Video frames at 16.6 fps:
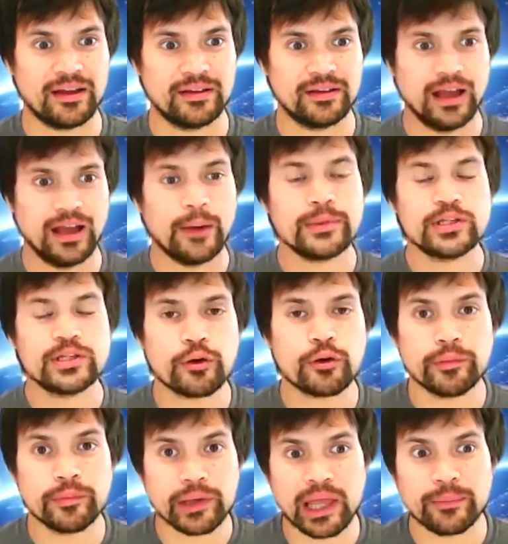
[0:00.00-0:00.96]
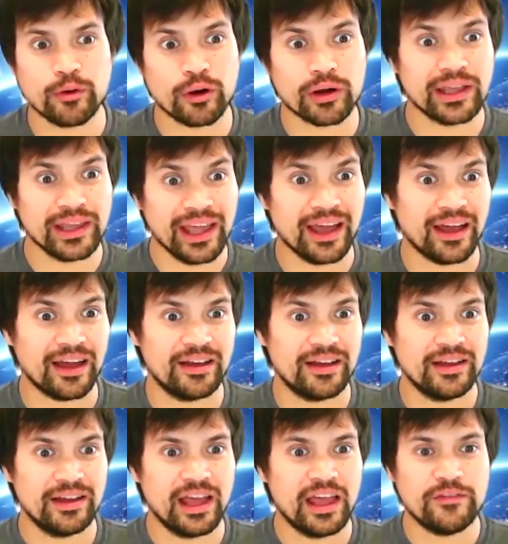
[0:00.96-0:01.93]
that's what I mean, came into. yeah,
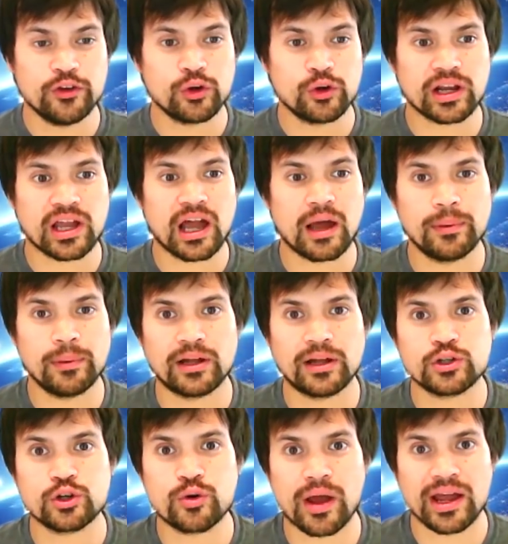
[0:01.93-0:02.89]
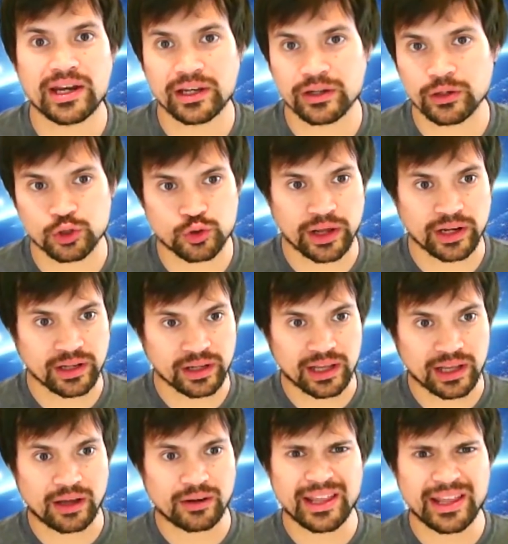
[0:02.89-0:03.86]
if you've got a couple hundred grand in your trading
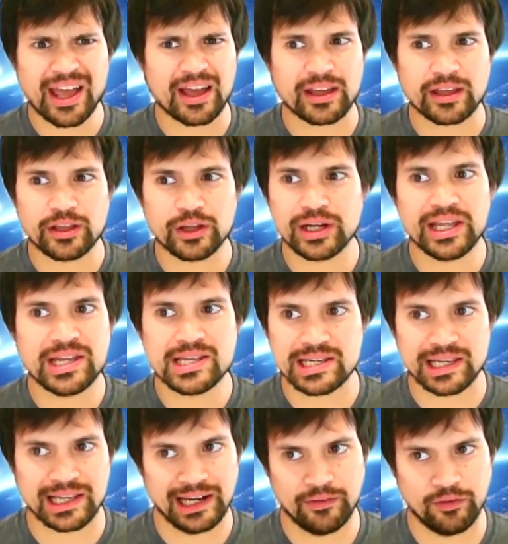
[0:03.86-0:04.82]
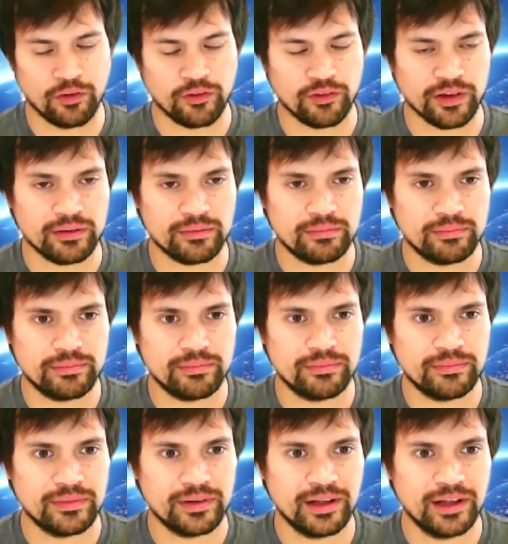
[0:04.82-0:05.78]
account, yeah, you can easily live off it,
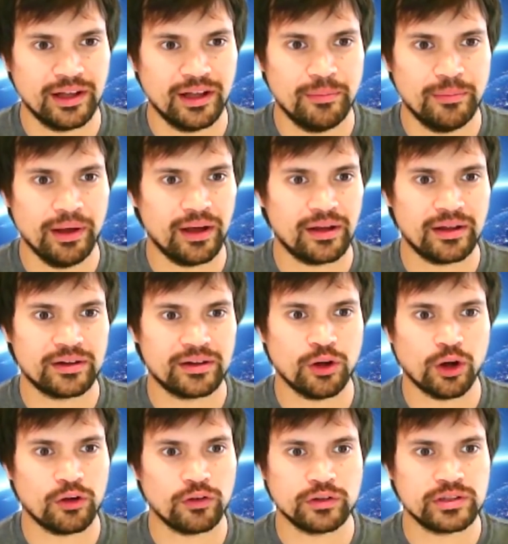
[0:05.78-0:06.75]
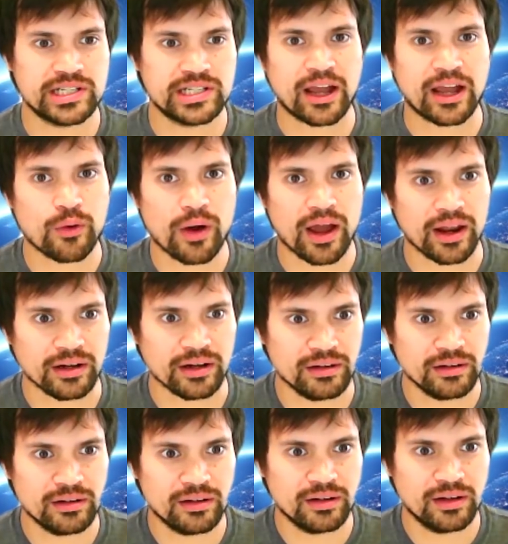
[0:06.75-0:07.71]
mm-hmm. but not on ten grand.
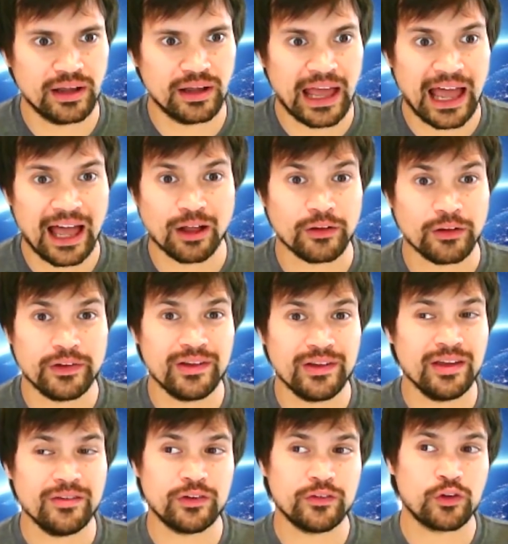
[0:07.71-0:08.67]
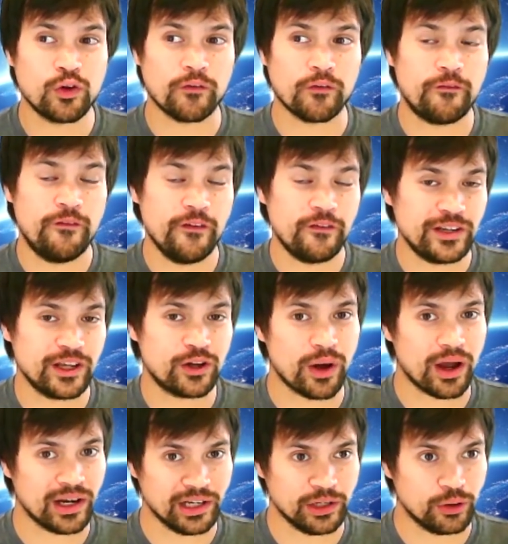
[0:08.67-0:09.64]
Hell, even if you've got fifty
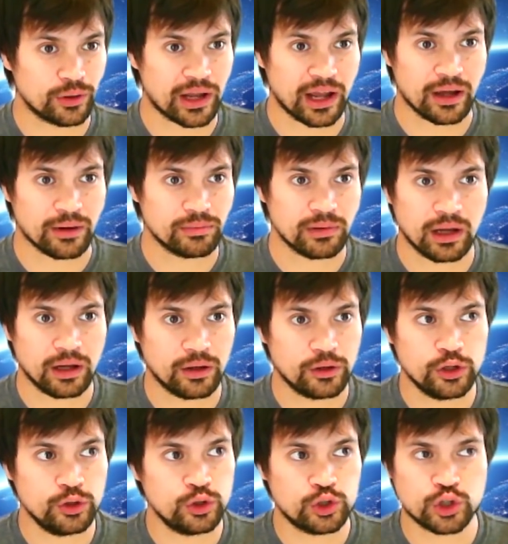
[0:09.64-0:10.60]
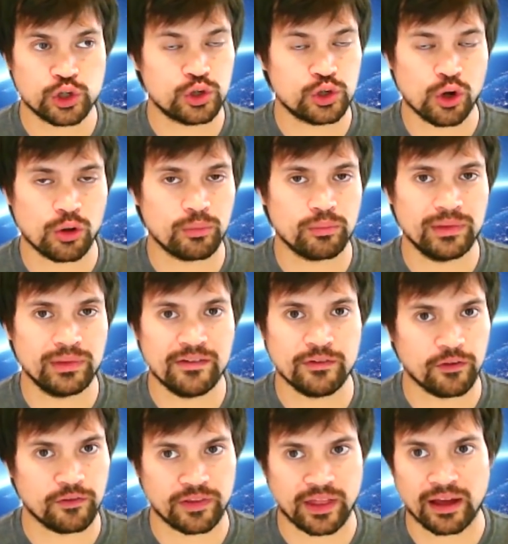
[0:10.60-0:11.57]
grand in your account, uh, you should not live
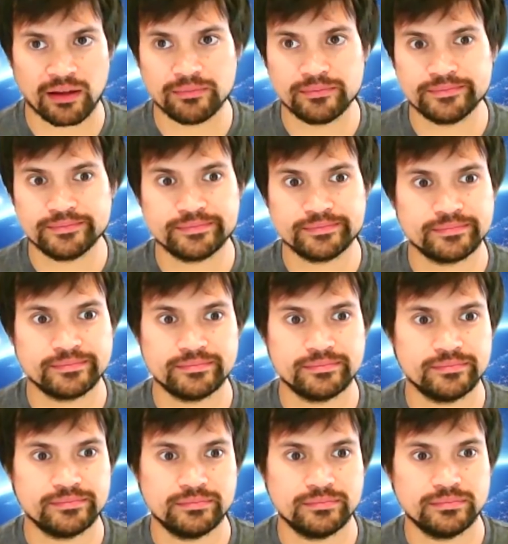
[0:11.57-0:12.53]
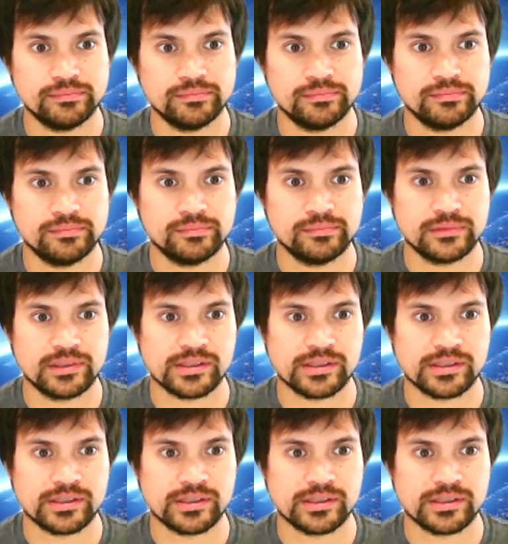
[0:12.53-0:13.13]
off that no, oh, no. Oh.